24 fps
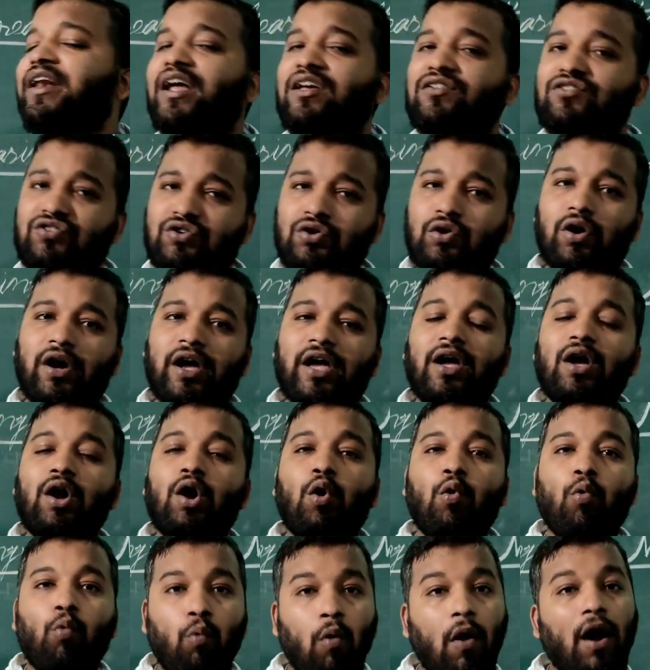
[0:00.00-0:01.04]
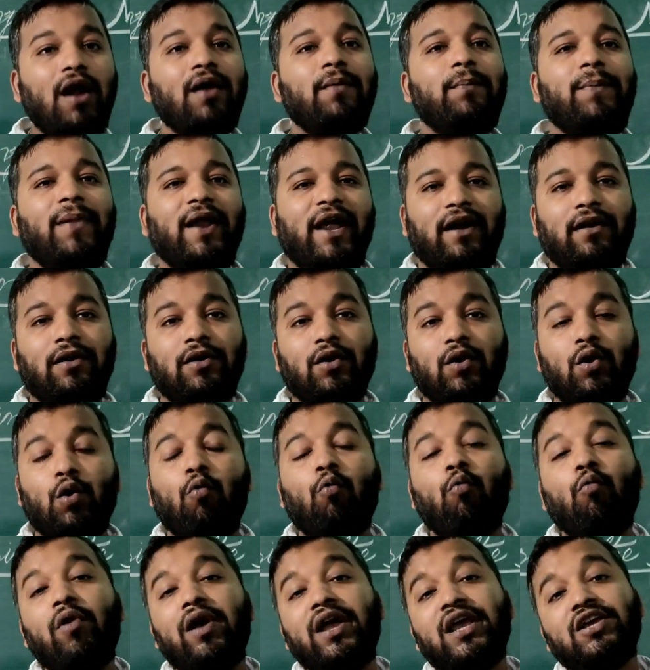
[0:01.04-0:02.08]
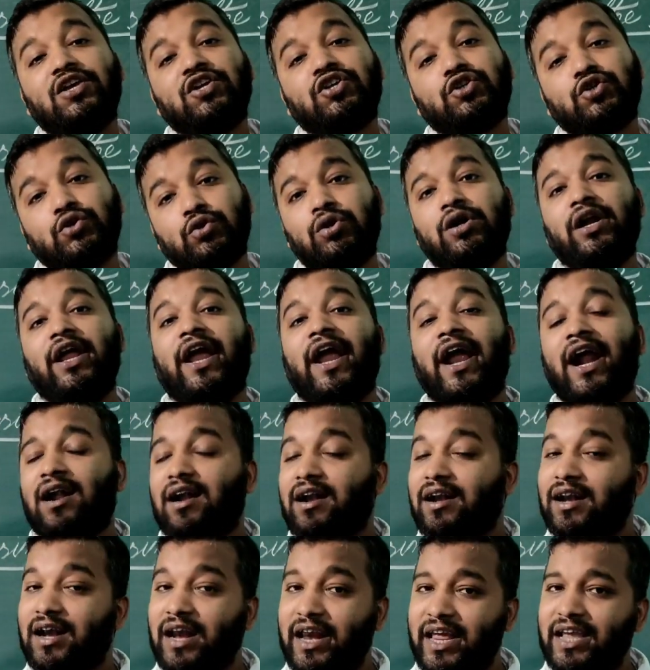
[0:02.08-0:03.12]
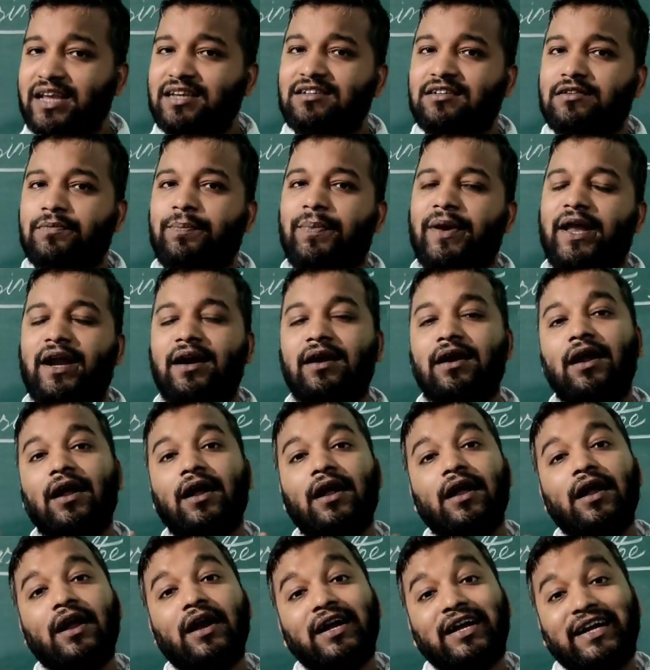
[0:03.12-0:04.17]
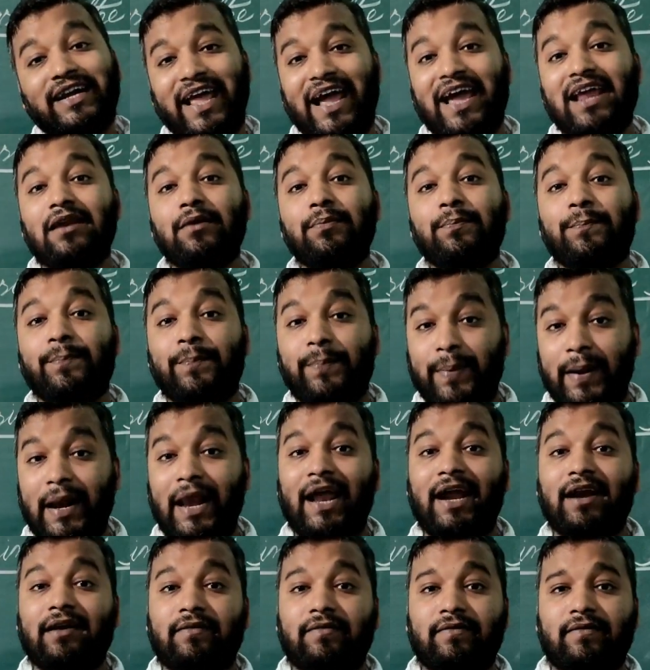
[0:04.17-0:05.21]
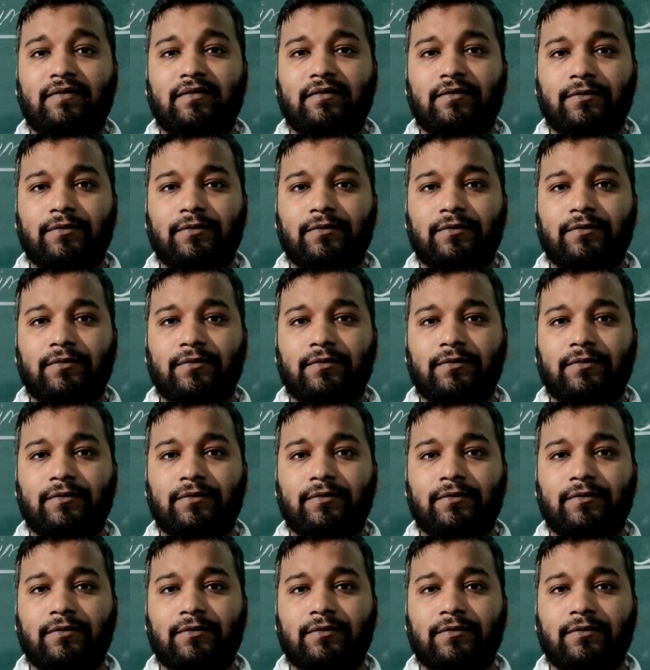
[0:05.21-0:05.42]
destroy one plant, we should at least plant 10 plants.